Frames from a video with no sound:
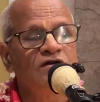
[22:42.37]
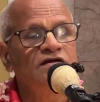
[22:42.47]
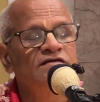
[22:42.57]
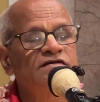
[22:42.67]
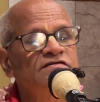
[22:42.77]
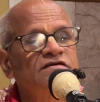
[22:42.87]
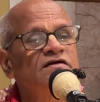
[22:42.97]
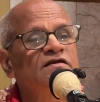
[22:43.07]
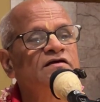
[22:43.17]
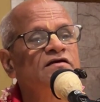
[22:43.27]
One
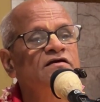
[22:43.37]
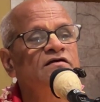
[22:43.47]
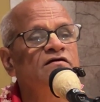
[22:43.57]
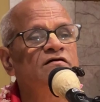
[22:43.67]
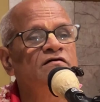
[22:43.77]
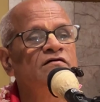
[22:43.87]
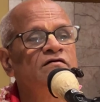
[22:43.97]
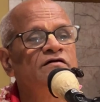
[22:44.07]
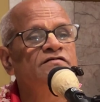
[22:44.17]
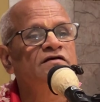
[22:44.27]
interestingly,
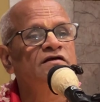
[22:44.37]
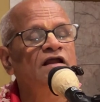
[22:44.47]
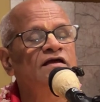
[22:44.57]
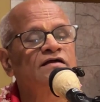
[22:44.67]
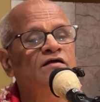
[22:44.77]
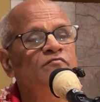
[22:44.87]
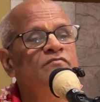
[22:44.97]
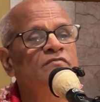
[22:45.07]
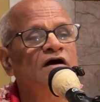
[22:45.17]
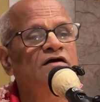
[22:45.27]
recently I
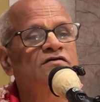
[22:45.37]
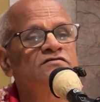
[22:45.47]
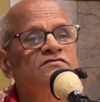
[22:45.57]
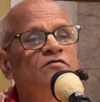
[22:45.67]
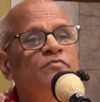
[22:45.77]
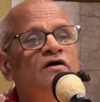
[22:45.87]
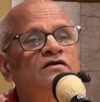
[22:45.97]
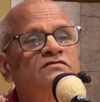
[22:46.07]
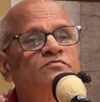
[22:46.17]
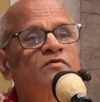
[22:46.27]
came across the
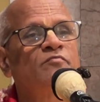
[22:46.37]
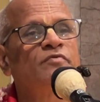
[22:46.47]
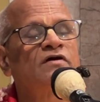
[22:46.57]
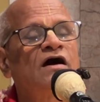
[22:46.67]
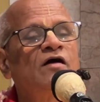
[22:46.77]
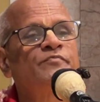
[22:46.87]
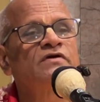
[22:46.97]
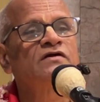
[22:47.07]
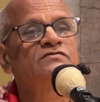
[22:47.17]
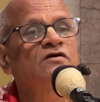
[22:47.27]
verse from Varaha
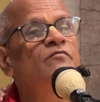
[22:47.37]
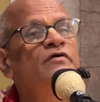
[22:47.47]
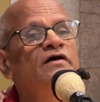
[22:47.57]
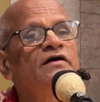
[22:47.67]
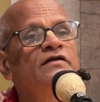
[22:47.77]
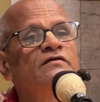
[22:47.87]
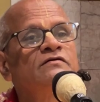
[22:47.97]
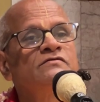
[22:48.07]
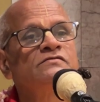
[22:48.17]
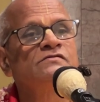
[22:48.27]
Purana somewhere.
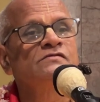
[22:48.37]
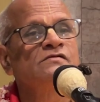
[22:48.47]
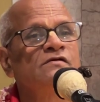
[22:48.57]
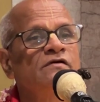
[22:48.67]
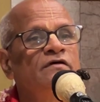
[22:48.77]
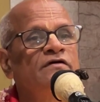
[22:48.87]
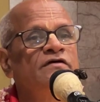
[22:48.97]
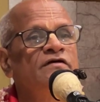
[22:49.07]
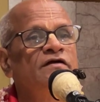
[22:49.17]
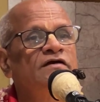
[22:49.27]

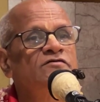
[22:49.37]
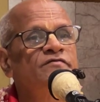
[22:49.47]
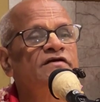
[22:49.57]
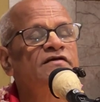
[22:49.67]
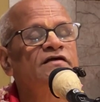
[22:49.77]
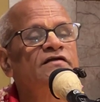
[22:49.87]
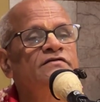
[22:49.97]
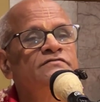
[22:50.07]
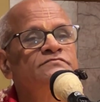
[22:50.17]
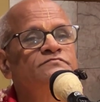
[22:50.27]
It has been
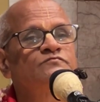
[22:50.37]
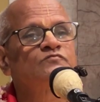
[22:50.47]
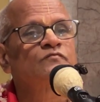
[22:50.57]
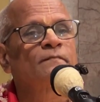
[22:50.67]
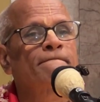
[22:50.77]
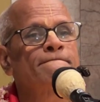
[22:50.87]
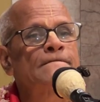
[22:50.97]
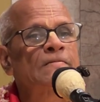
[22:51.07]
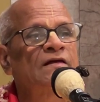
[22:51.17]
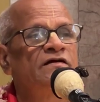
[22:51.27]
written,
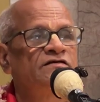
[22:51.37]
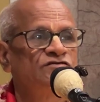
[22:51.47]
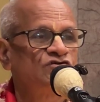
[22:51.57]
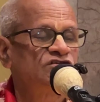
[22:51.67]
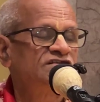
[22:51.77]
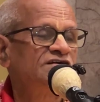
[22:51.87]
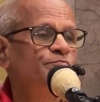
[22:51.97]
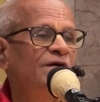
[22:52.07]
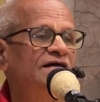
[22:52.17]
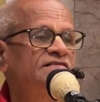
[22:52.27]

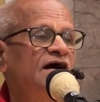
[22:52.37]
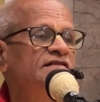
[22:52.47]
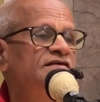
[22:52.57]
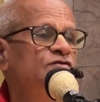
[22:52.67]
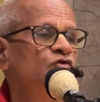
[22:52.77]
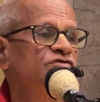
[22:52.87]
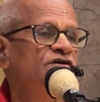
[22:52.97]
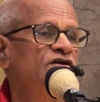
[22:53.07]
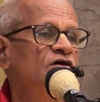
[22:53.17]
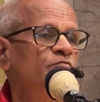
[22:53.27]
Jodi Batadi
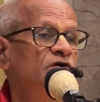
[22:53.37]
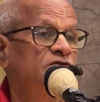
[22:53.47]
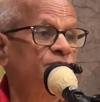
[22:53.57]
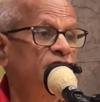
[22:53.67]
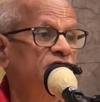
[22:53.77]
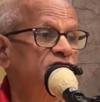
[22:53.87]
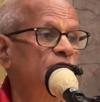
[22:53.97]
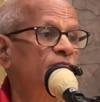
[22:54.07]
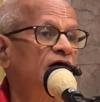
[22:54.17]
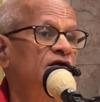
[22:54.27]
Dosana
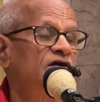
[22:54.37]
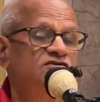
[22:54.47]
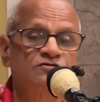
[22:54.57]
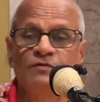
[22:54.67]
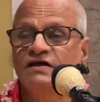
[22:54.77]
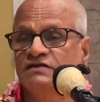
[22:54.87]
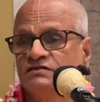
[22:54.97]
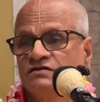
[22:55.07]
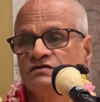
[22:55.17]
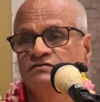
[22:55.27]
Madbhaktamang
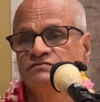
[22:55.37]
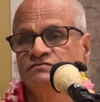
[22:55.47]
Nasmaret